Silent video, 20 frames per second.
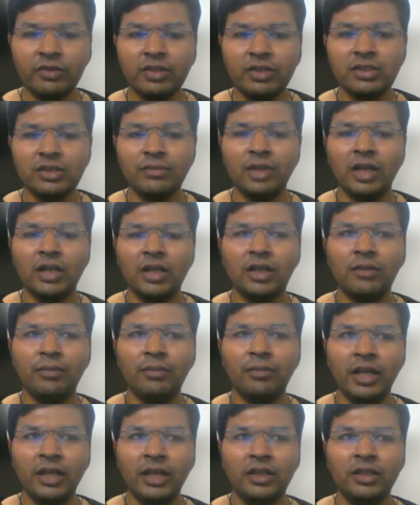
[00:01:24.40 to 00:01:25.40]
was a markup,
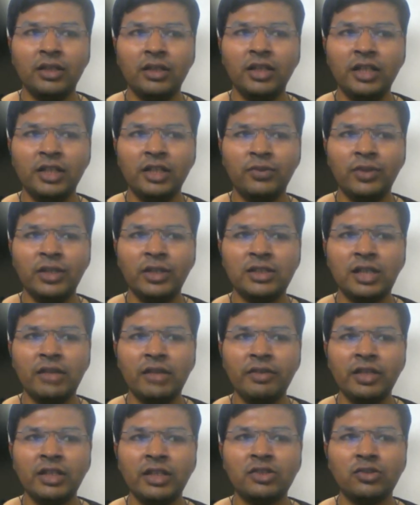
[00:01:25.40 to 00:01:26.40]
it was
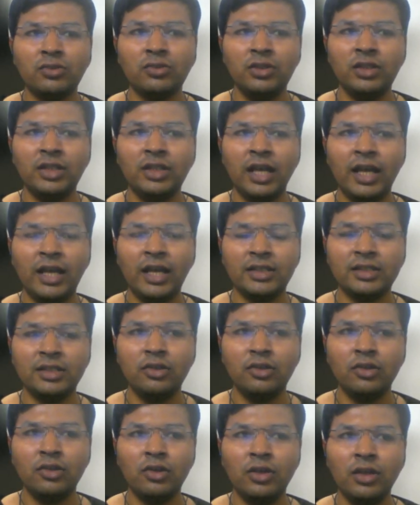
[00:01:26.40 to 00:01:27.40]
having its own tags
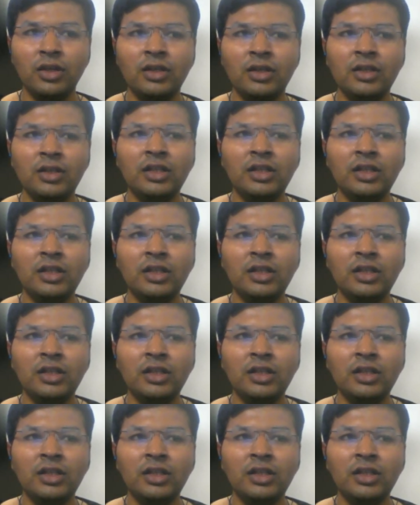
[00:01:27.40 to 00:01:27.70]
and all,